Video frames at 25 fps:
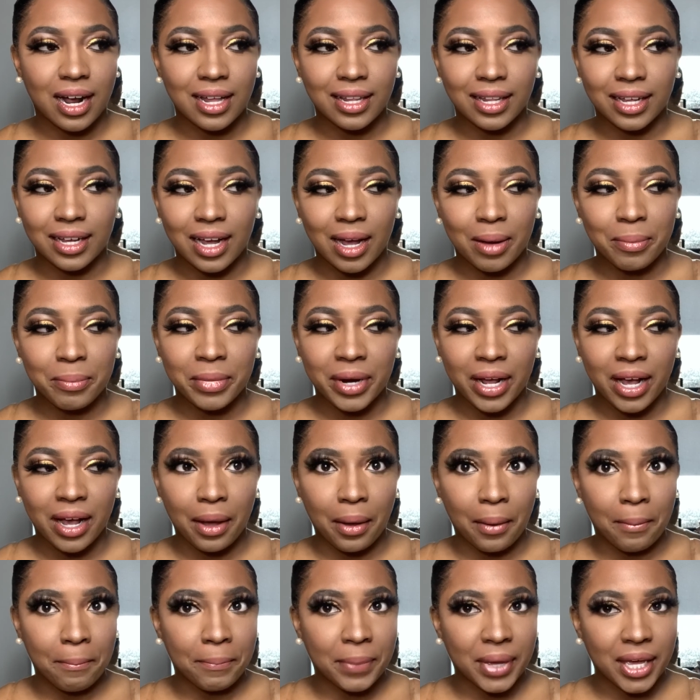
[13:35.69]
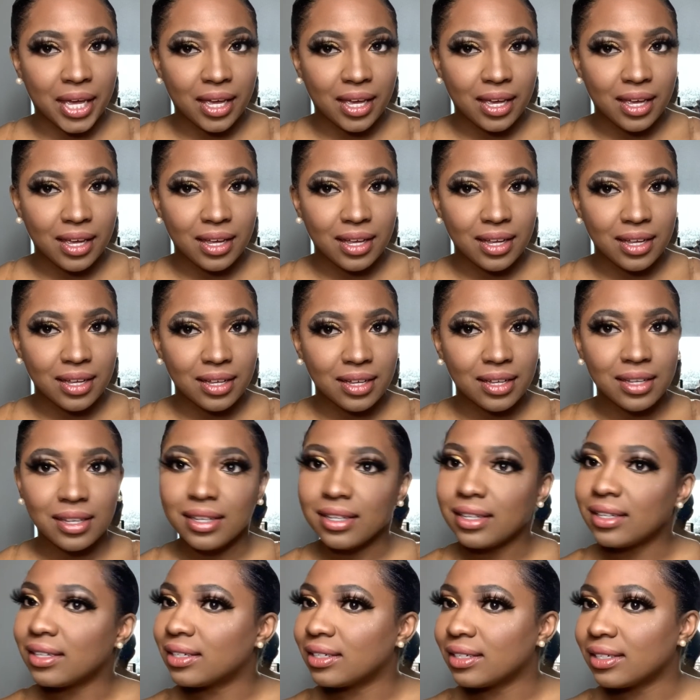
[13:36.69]
Like, I'm not
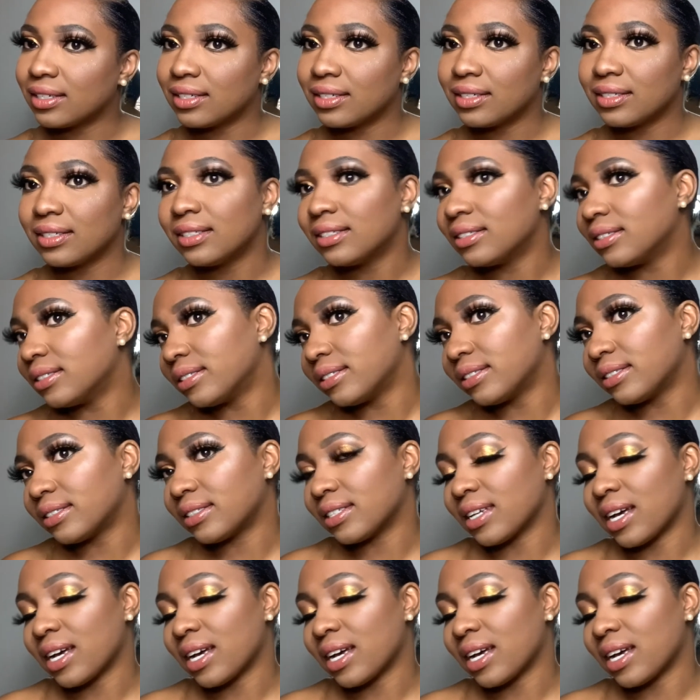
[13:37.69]
amazed.